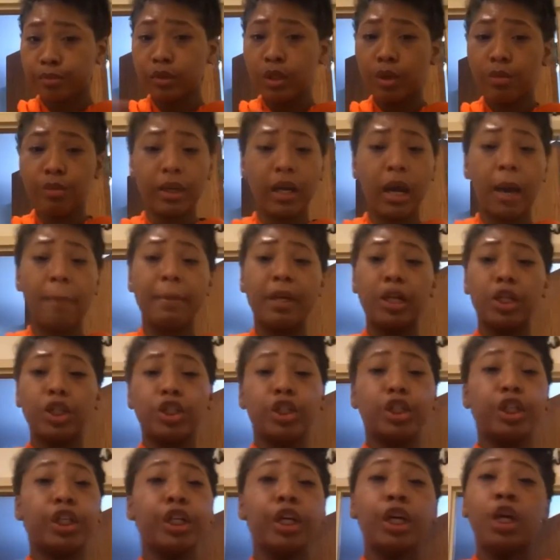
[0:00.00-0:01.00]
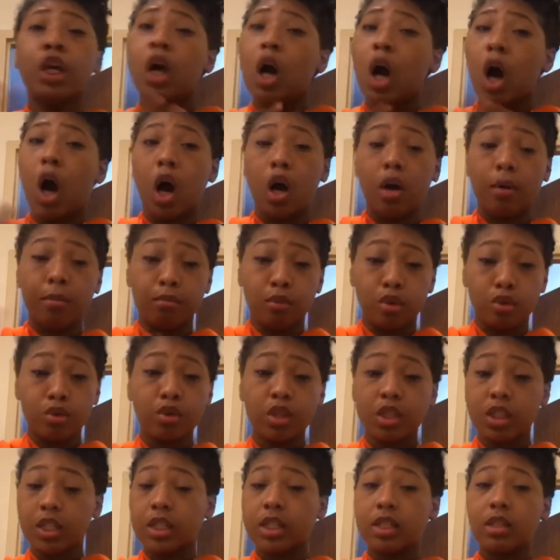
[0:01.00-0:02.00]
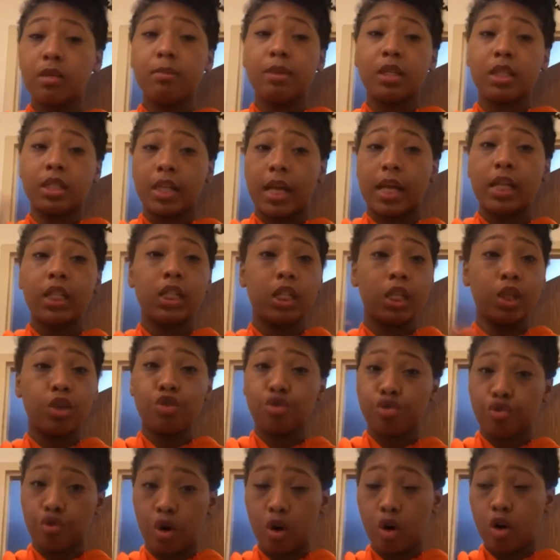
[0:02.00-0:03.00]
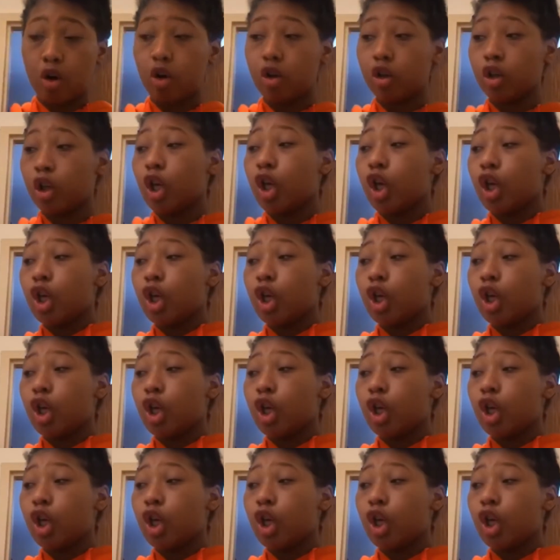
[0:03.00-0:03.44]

we gotta make sure our immune system is nice and strong